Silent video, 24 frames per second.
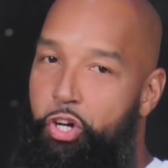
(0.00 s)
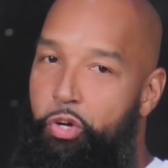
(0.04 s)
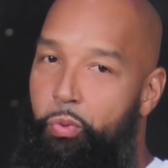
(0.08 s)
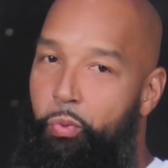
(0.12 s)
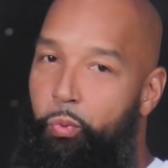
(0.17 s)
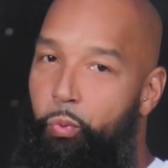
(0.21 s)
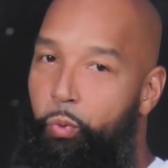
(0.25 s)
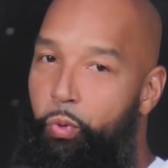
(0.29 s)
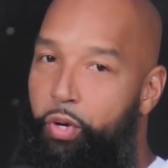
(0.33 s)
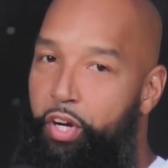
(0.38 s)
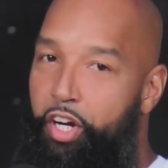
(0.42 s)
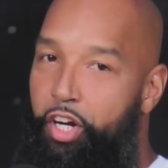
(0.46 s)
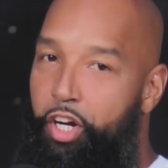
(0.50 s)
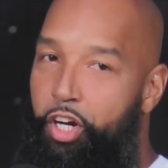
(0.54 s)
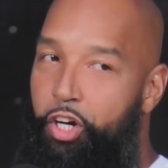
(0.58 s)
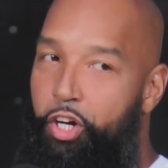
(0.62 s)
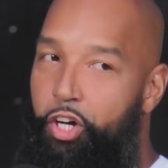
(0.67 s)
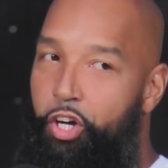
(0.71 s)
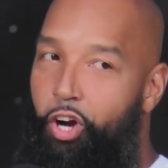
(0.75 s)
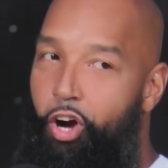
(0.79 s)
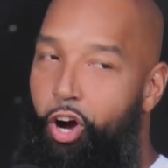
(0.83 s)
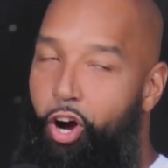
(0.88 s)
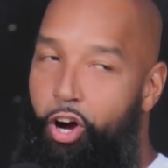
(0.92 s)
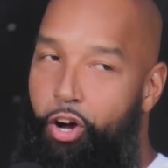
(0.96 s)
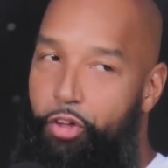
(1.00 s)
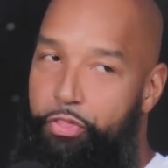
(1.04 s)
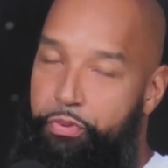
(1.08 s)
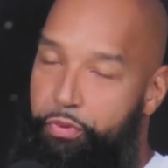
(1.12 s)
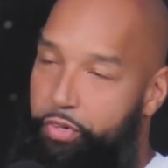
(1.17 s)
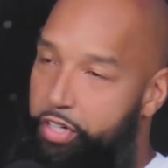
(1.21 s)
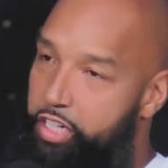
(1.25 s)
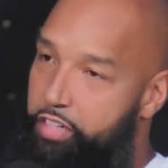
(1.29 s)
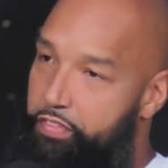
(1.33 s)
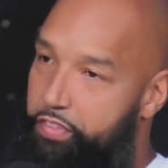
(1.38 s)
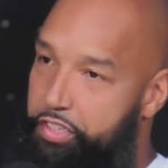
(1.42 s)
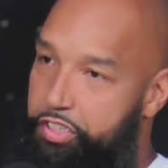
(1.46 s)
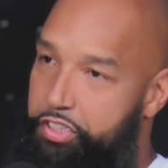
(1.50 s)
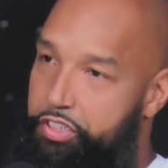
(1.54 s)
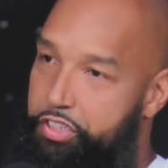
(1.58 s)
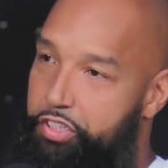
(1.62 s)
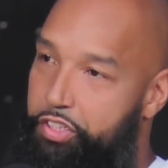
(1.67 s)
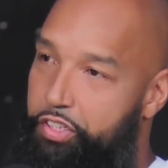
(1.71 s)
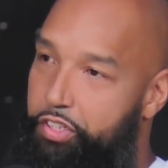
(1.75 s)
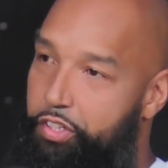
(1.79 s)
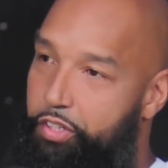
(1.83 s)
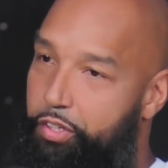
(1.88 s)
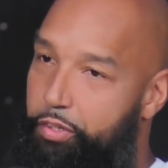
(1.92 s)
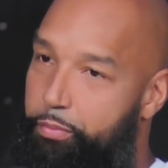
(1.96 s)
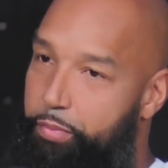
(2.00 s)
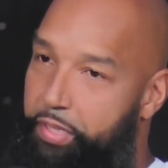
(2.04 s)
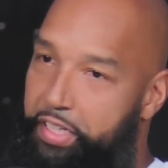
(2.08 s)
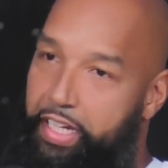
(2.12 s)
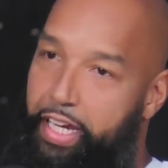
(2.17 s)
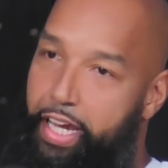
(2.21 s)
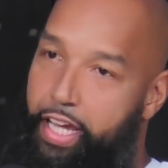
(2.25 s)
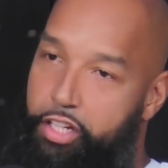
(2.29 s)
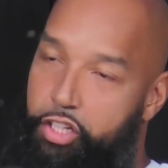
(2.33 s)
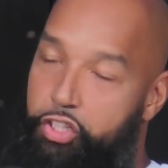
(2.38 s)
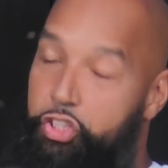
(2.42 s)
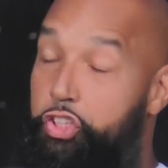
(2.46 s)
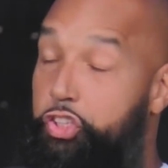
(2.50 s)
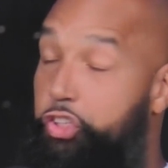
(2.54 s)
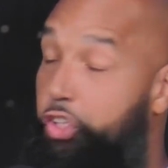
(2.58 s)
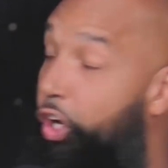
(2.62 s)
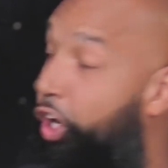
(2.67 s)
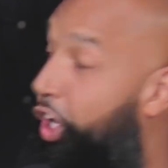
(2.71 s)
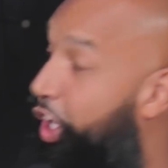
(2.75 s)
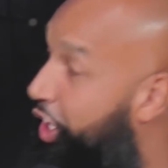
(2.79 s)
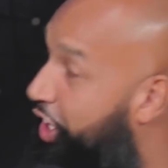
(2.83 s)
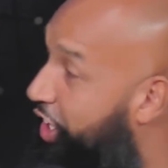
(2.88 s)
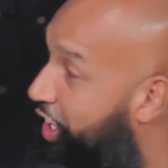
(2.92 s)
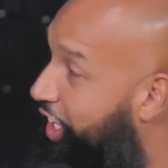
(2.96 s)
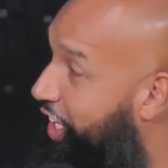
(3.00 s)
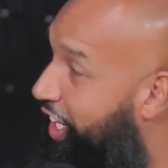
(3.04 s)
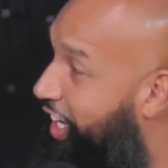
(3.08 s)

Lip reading: where all three of us began to start